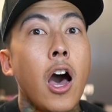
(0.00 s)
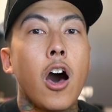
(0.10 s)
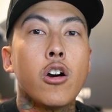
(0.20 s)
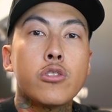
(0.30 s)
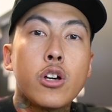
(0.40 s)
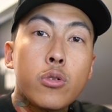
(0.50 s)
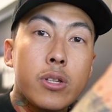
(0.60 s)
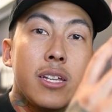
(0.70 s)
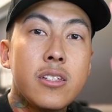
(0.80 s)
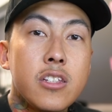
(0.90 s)
Although
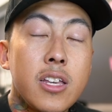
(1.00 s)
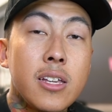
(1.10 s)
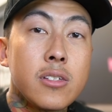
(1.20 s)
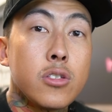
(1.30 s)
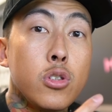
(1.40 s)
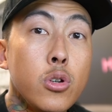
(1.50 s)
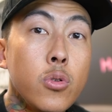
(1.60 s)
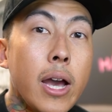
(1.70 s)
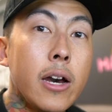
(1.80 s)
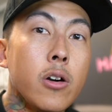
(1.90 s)
these things do
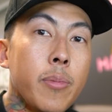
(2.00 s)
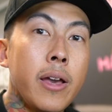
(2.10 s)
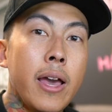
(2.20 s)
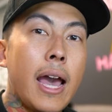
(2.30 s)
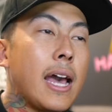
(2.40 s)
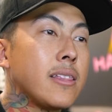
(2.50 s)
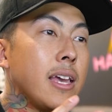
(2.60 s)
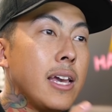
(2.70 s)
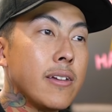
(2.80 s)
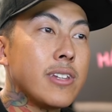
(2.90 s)
help, at the
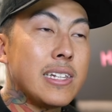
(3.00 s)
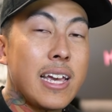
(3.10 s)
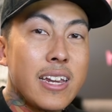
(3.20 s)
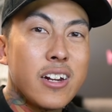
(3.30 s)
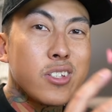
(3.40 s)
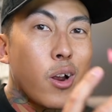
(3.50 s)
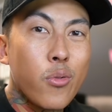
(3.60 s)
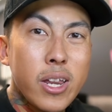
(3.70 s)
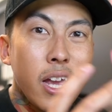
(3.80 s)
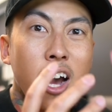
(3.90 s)
end of the day, there's
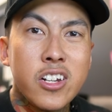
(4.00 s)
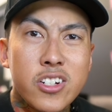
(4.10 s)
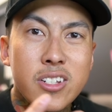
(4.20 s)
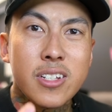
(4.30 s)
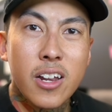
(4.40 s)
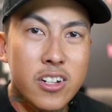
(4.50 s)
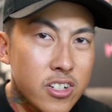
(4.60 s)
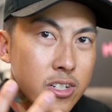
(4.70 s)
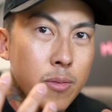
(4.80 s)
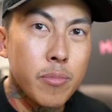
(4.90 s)
already hundreds and
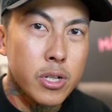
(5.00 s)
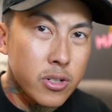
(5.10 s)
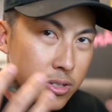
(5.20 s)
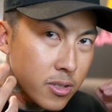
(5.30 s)
hundreds of millions